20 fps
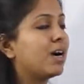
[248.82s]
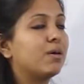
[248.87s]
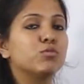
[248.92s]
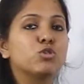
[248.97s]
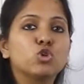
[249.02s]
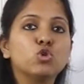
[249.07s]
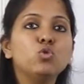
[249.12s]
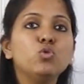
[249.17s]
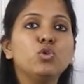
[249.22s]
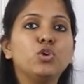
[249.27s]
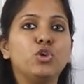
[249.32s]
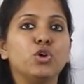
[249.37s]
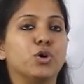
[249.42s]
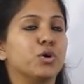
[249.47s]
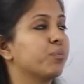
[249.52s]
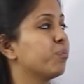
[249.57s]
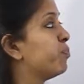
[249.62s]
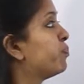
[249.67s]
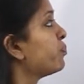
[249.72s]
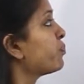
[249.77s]
come to
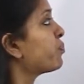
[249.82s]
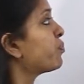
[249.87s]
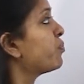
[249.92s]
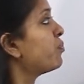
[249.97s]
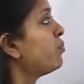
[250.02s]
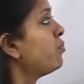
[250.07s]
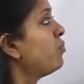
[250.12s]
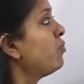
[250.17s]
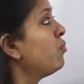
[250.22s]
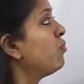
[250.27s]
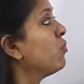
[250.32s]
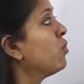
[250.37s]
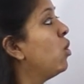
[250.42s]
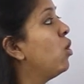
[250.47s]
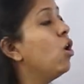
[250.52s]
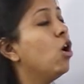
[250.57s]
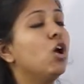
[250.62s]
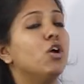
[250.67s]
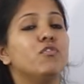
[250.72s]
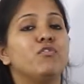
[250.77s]
here.
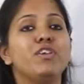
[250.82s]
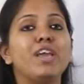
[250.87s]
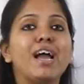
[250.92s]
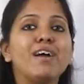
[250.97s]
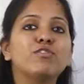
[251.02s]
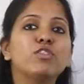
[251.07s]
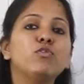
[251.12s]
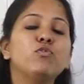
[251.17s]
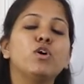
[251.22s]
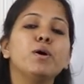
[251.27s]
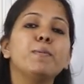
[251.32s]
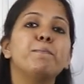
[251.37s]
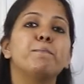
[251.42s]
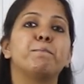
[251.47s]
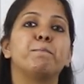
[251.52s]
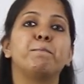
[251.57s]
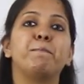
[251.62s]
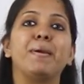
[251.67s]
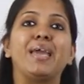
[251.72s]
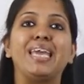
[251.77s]
We have the verb
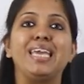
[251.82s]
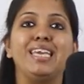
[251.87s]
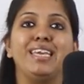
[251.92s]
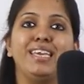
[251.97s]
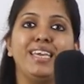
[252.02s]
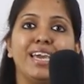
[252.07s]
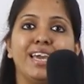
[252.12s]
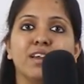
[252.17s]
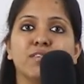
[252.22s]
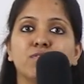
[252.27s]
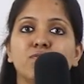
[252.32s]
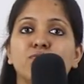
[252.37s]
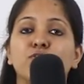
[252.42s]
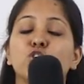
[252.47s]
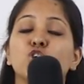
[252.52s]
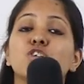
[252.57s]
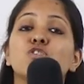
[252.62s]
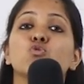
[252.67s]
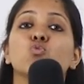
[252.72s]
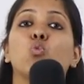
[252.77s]
payer,
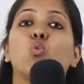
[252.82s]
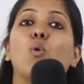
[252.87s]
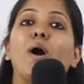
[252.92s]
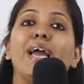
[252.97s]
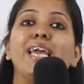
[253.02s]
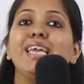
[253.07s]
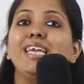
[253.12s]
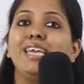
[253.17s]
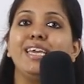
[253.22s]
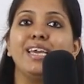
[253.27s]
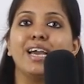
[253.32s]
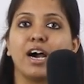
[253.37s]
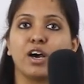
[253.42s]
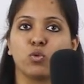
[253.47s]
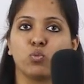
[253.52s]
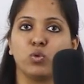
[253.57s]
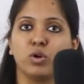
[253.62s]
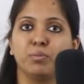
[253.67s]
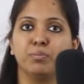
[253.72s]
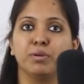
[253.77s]
which is
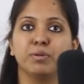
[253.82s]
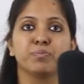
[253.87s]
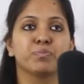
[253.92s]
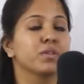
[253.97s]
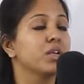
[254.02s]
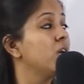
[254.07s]
YER verb.